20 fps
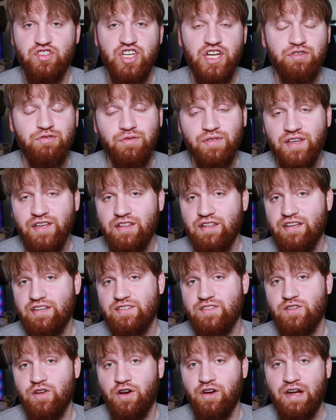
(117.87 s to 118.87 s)
Generally, they
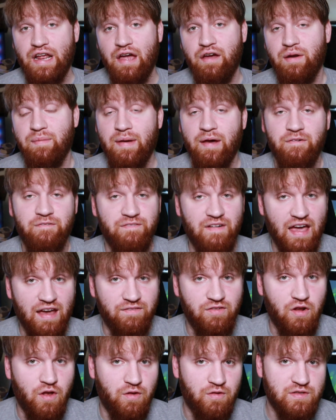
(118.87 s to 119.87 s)
start out about
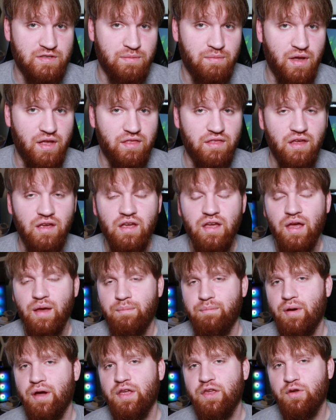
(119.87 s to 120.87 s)
$5 a month,
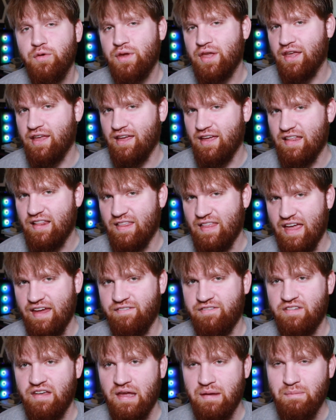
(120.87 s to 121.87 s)
but you can get
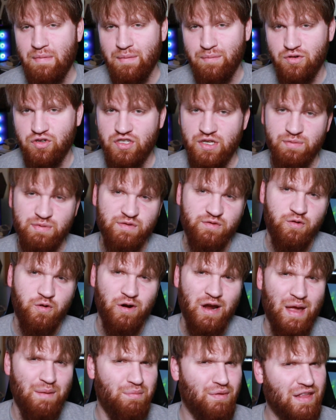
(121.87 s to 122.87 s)
lifetime memberships
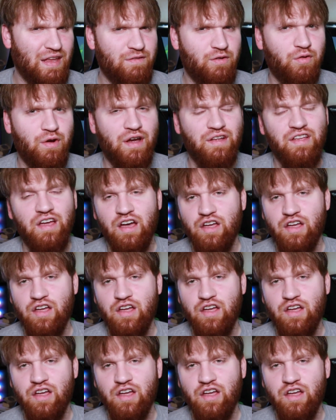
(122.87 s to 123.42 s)
for, I believe around